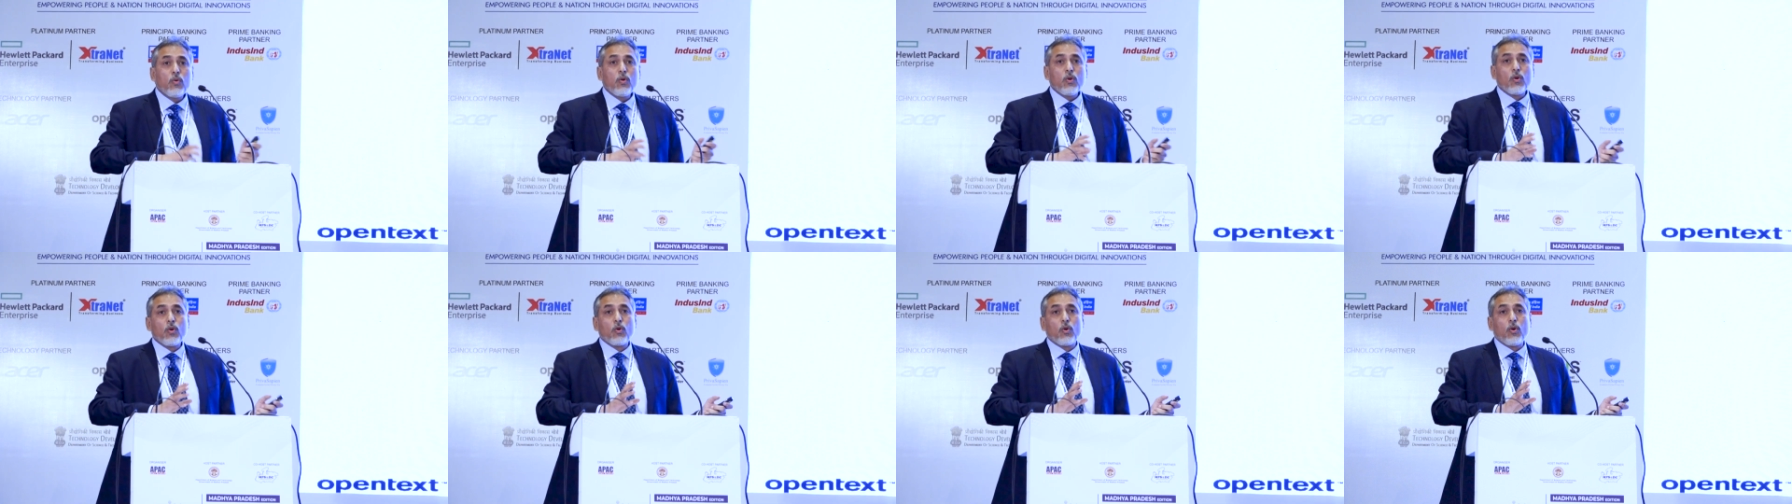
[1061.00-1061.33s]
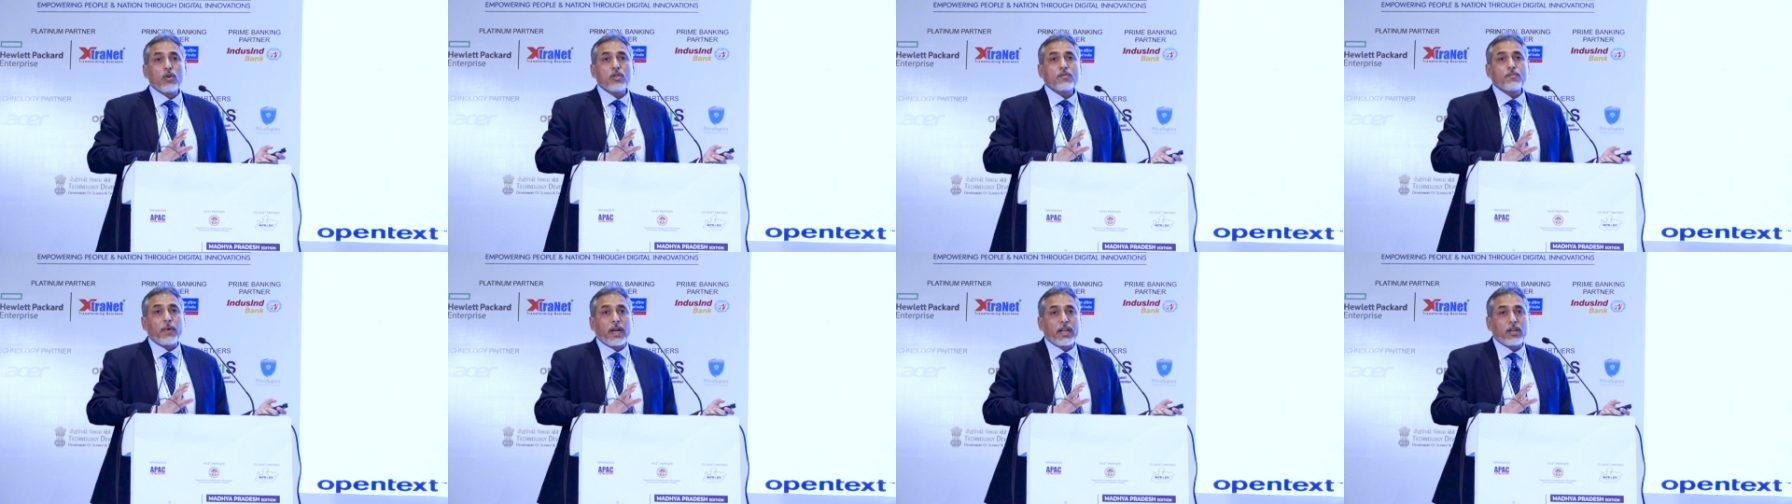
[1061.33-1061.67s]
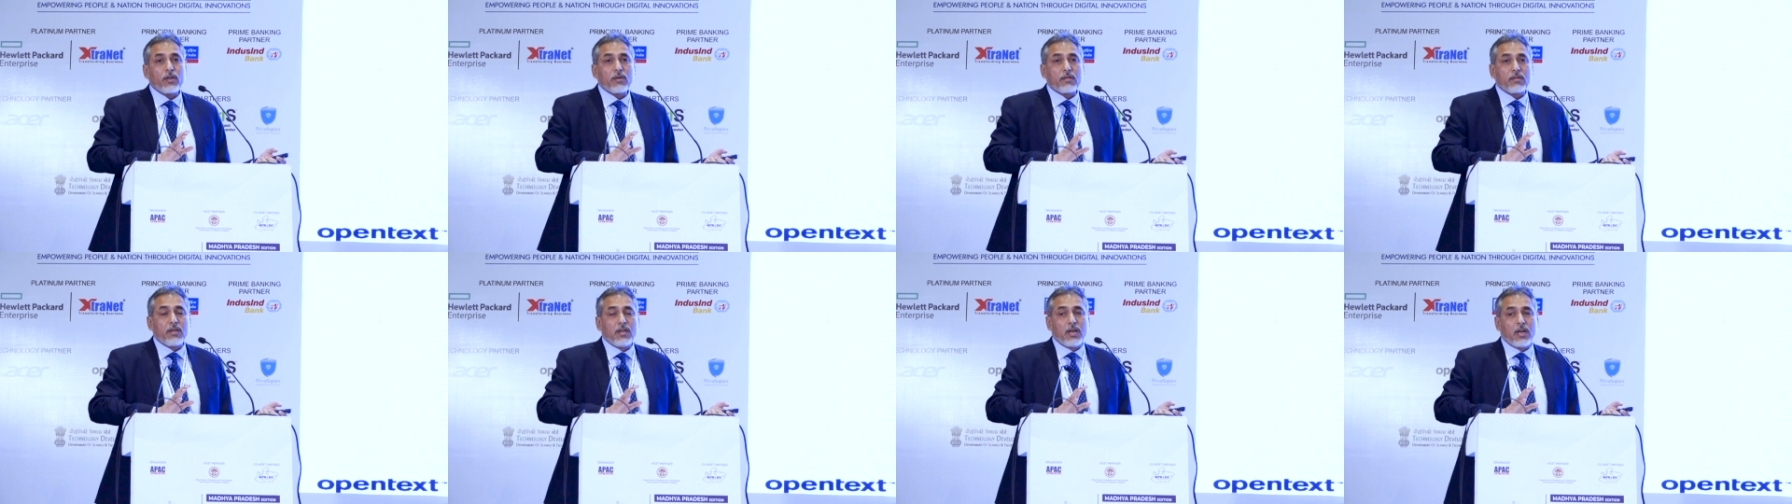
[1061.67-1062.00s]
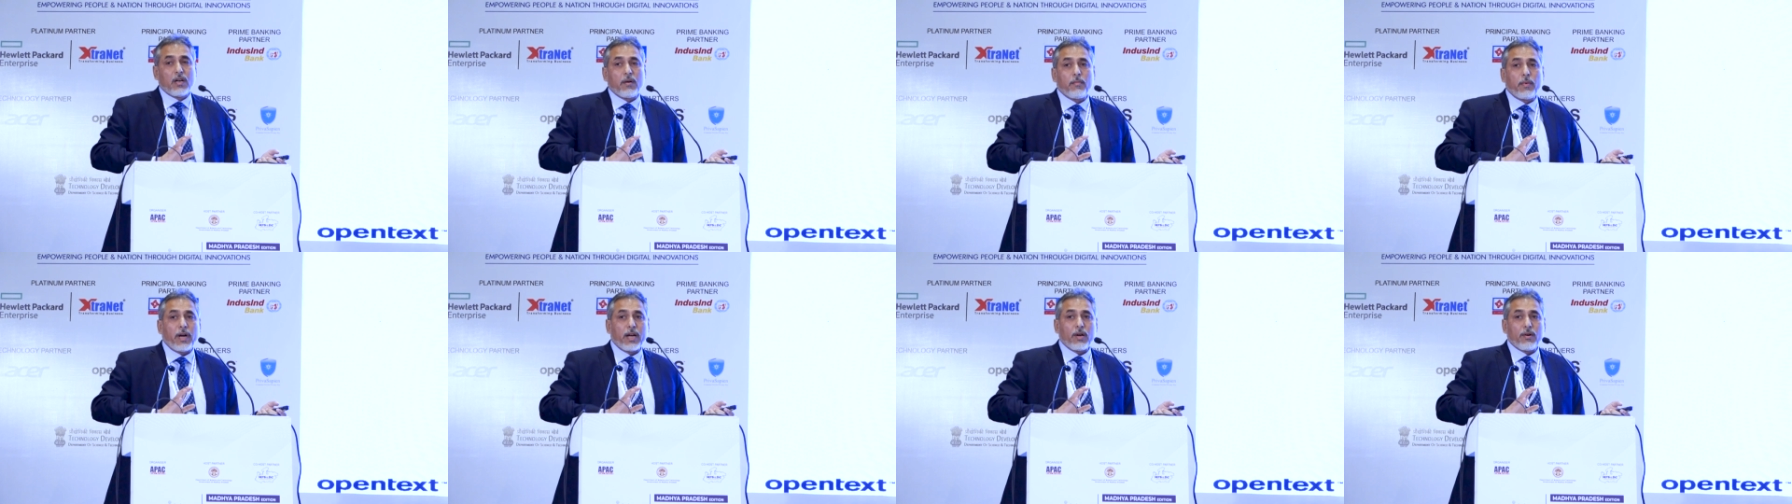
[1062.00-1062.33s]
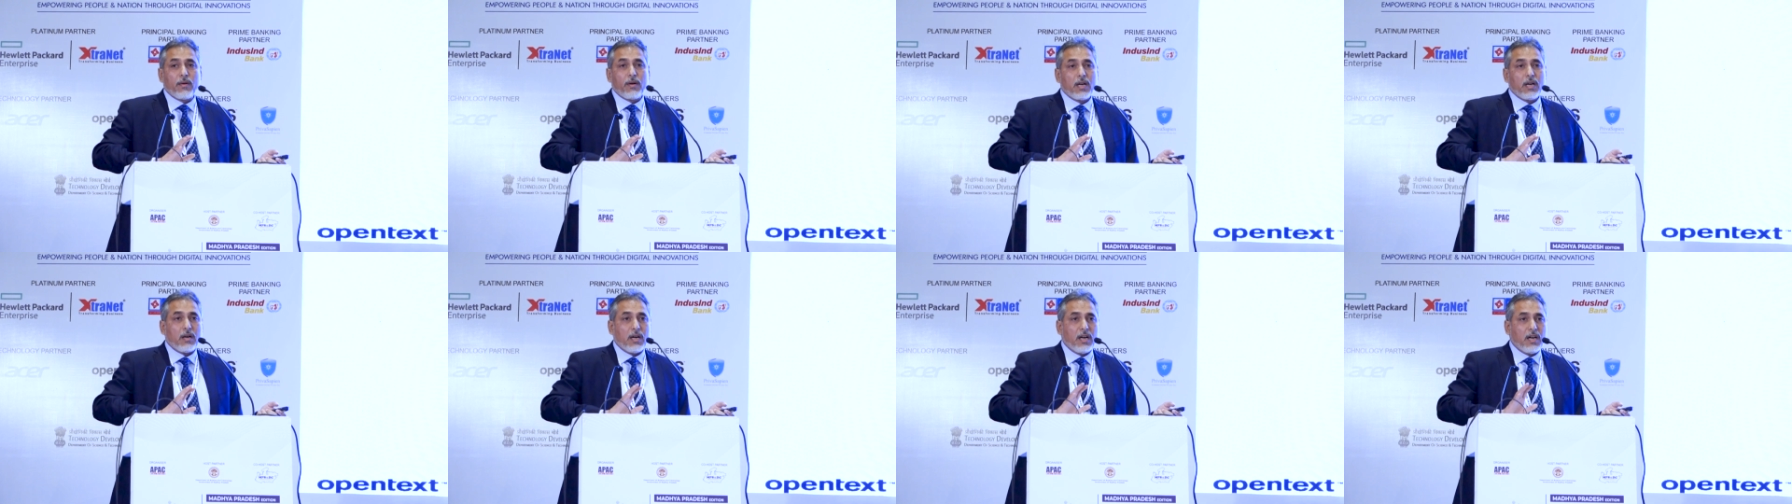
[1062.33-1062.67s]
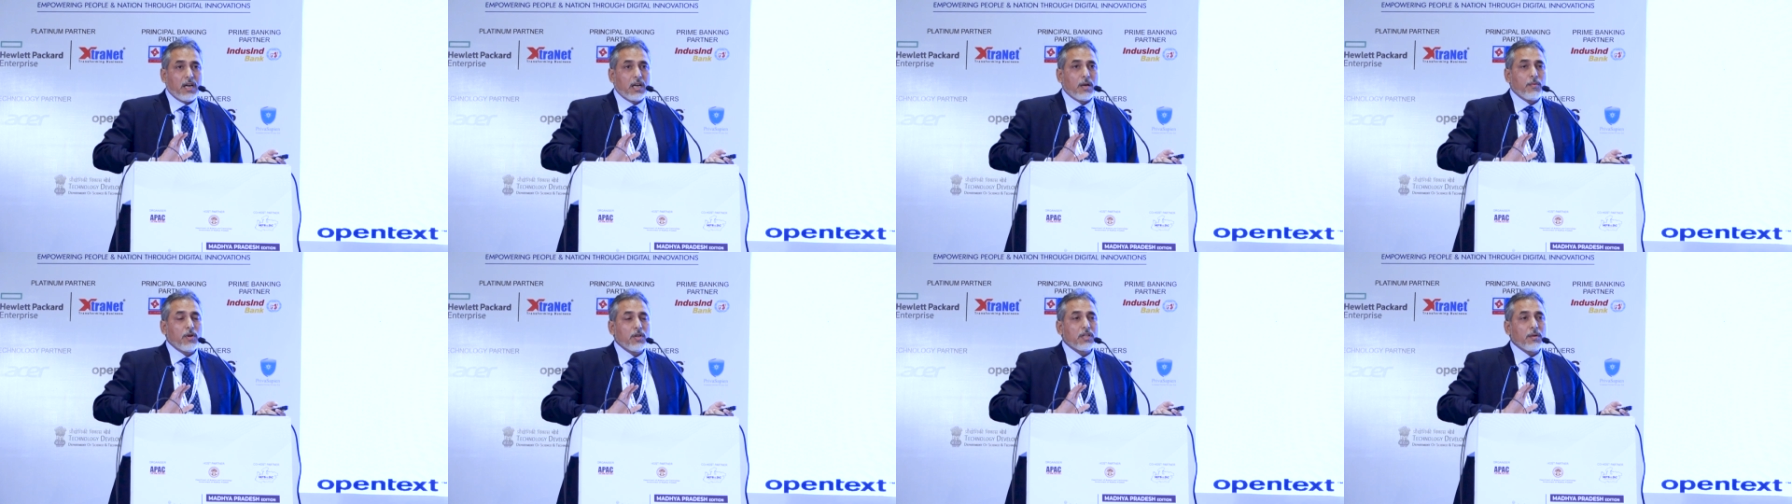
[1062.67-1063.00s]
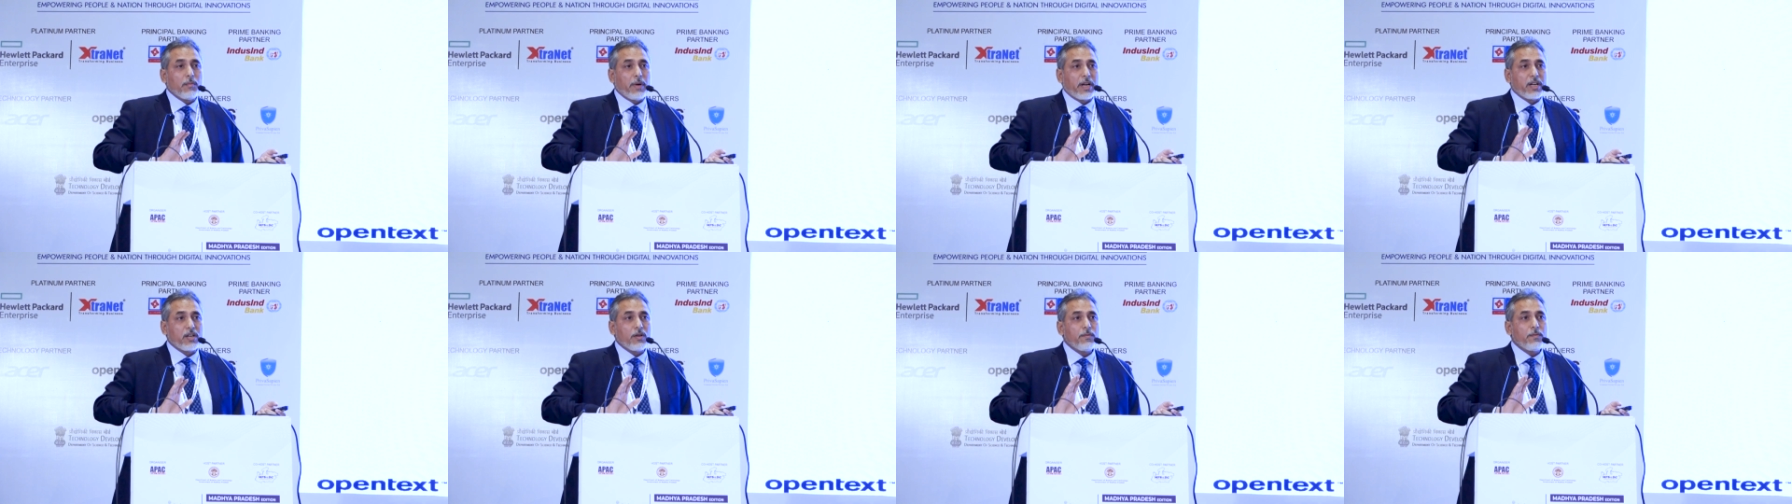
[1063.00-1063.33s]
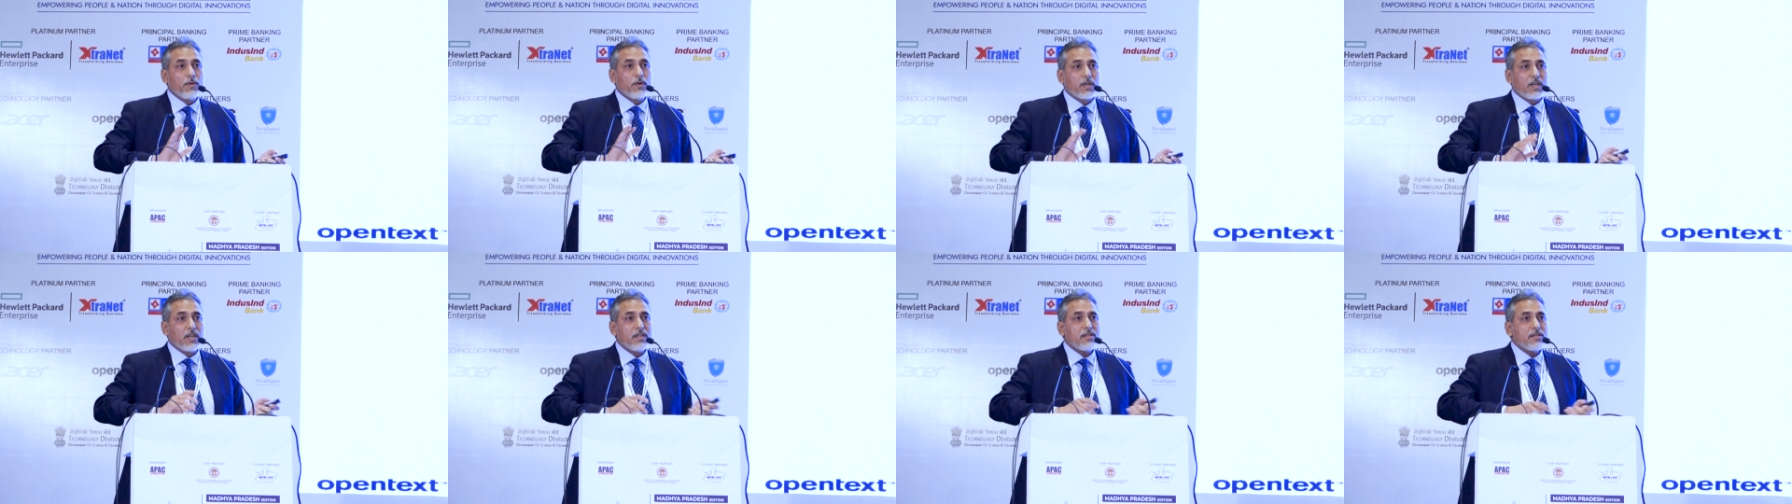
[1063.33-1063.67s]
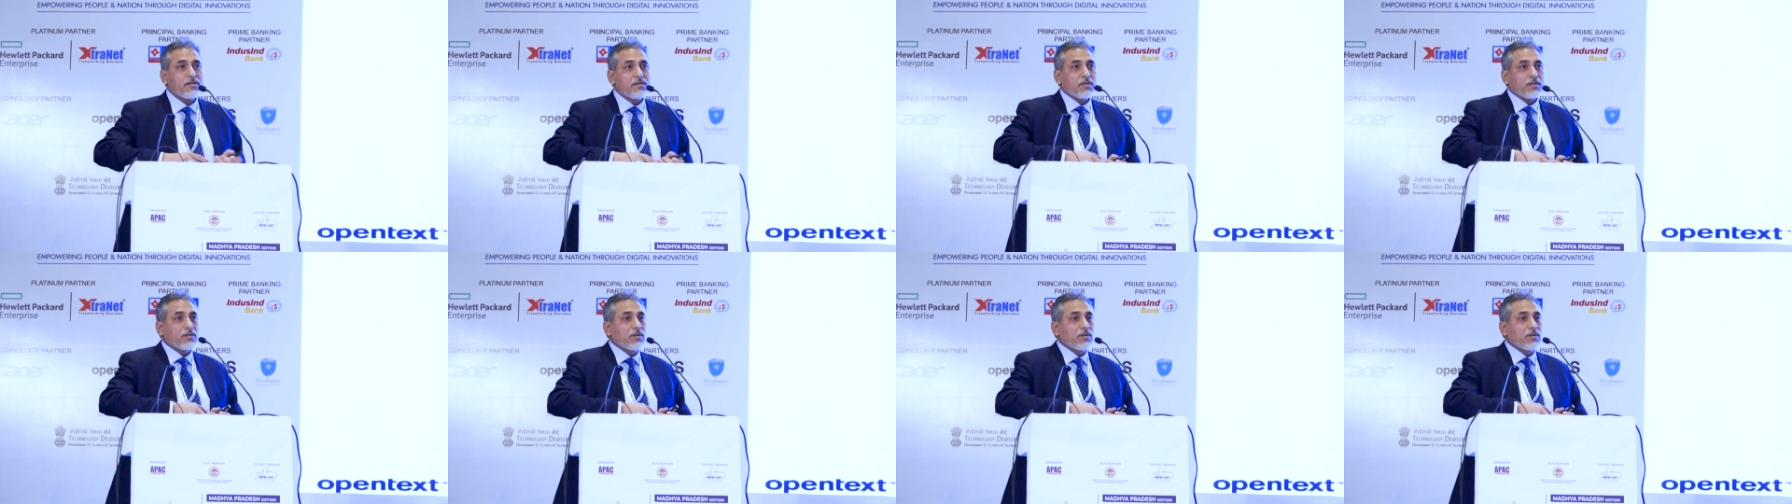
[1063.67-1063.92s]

knows my, uh, my hard about the micro focus.